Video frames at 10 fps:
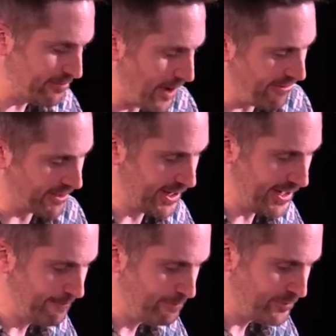
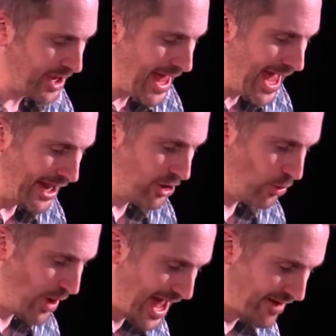sparingly, and
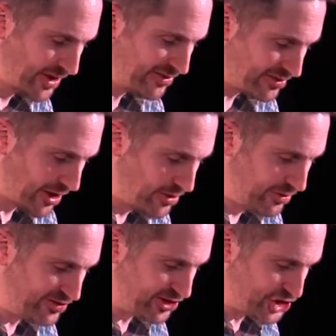whoever
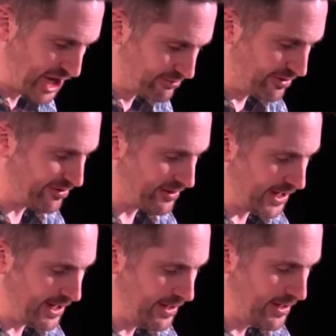sows
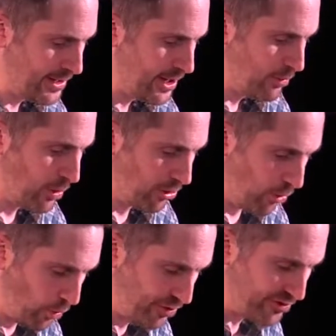generously will
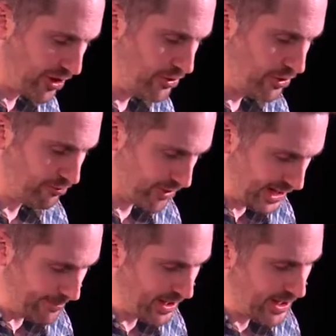also
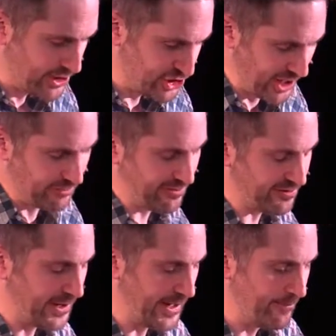reap
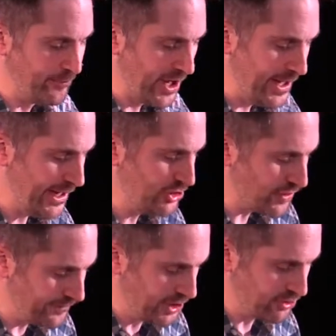generously. Each
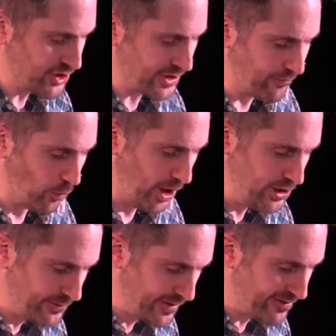of you should give what
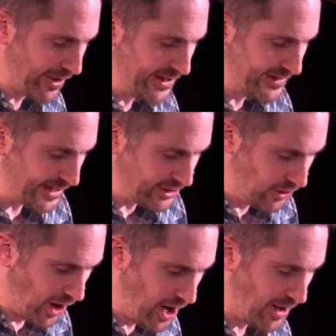you've decided in
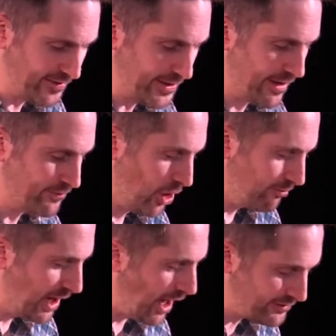your heart to give, not
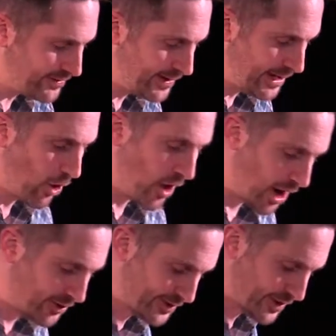reluctantly or
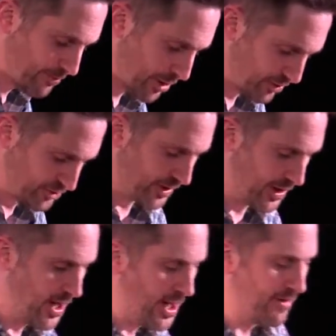under compulsion,
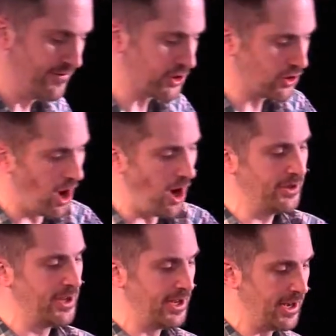for God
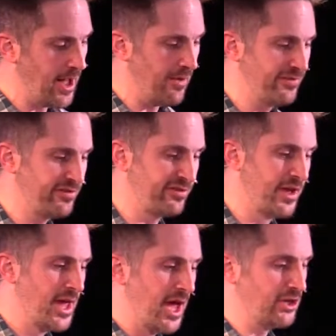loves
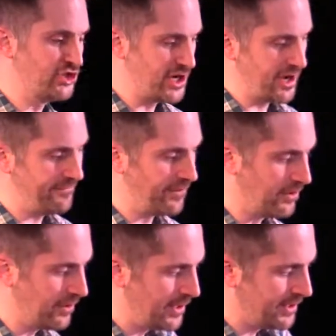a
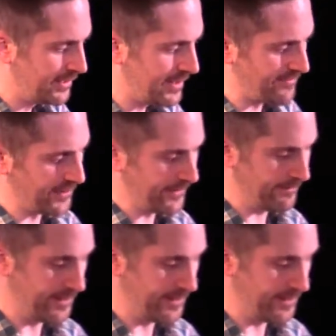cheerful giver.